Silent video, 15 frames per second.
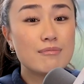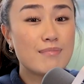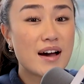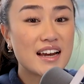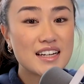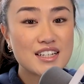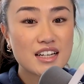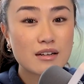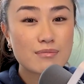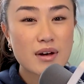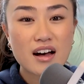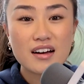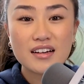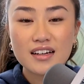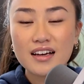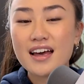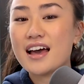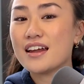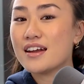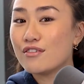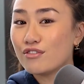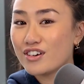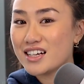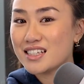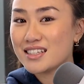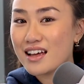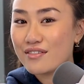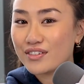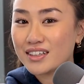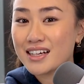managing partner at
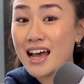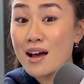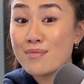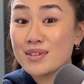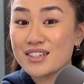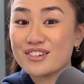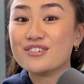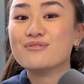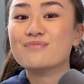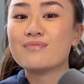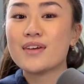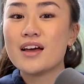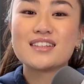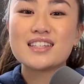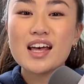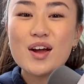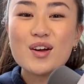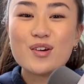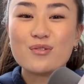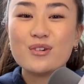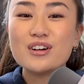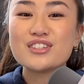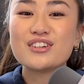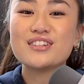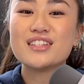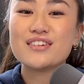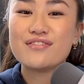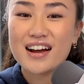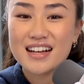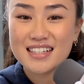Re7 Capital. So, watch on
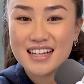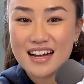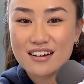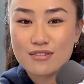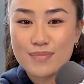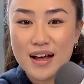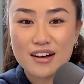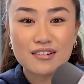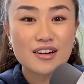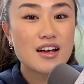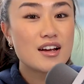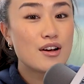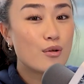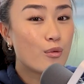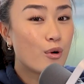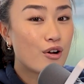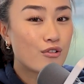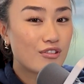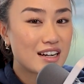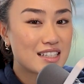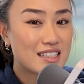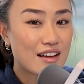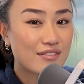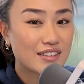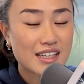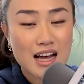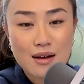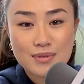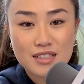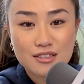to find out about what Re7
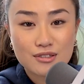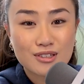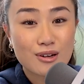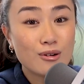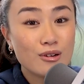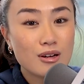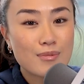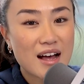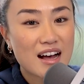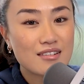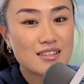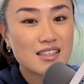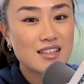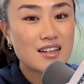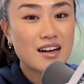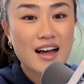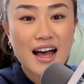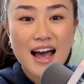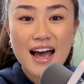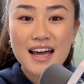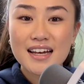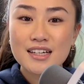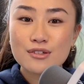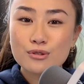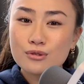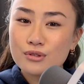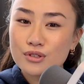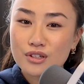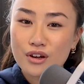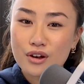Capital is all about, and
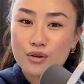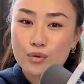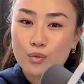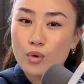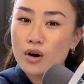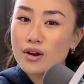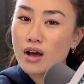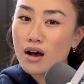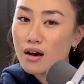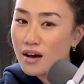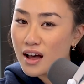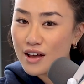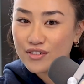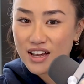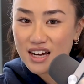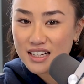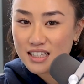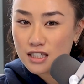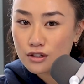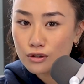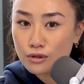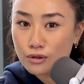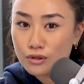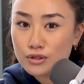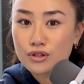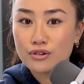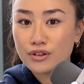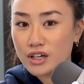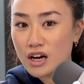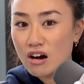also what are Evgeny's thoughts
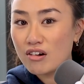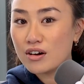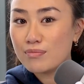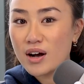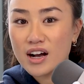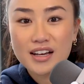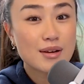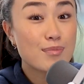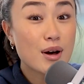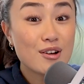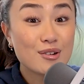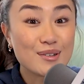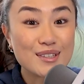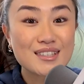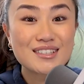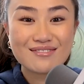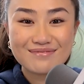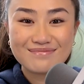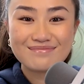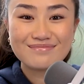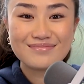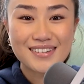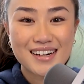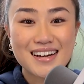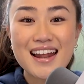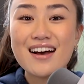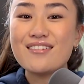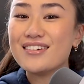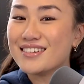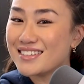on the current market pulse.
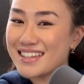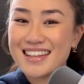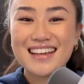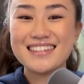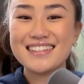Now, onto the